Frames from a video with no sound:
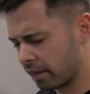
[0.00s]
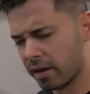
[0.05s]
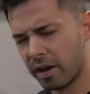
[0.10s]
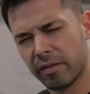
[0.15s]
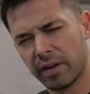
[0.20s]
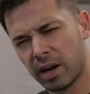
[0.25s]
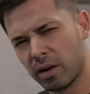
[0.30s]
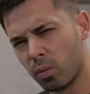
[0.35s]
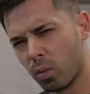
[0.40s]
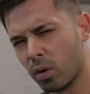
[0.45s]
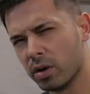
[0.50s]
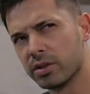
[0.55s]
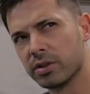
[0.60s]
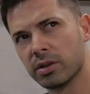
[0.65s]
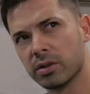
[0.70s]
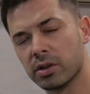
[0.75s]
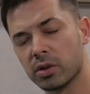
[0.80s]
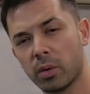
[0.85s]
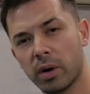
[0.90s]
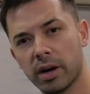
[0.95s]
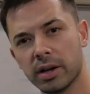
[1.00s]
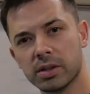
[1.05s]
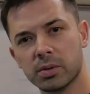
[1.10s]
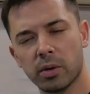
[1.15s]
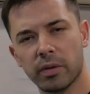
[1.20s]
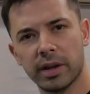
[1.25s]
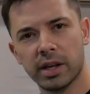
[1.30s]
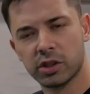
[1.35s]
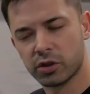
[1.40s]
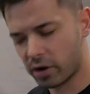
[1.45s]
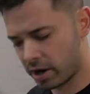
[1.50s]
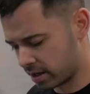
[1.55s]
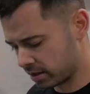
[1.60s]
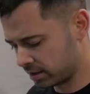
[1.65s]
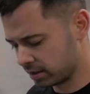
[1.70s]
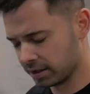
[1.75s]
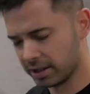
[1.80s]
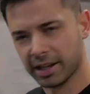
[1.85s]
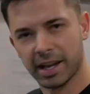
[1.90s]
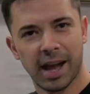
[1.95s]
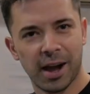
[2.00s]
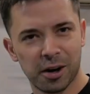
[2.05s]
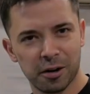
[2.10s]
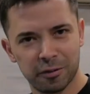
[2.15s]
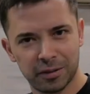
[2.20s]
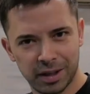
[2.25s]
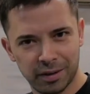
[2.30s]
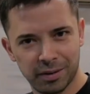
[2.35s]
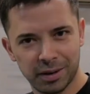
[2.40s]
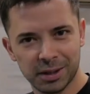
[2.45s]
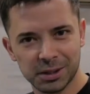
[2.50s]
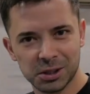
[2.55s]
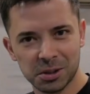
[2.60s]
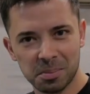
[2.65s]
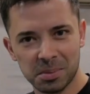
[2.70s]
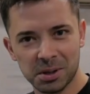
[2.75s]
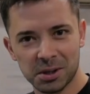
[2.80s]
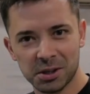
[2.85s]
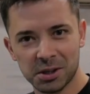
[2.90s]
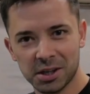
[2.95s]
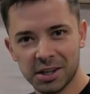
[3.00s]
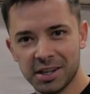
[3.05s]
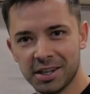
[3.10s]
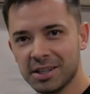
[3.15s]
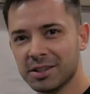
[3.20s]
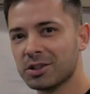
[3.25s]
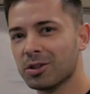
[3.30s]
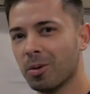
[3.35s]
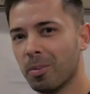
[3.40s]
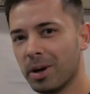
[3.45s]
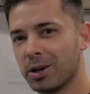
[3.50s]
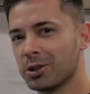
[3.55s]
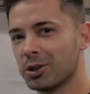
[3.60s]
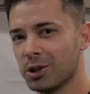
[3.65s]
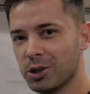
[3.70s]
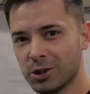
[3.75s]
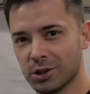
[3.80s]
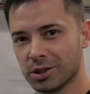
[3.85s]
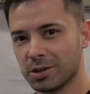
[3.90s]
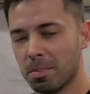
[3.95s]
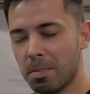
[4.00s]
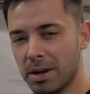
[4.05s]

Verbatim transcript: I've had once or twice where they tried to get out of giving us a meal, so make sure you just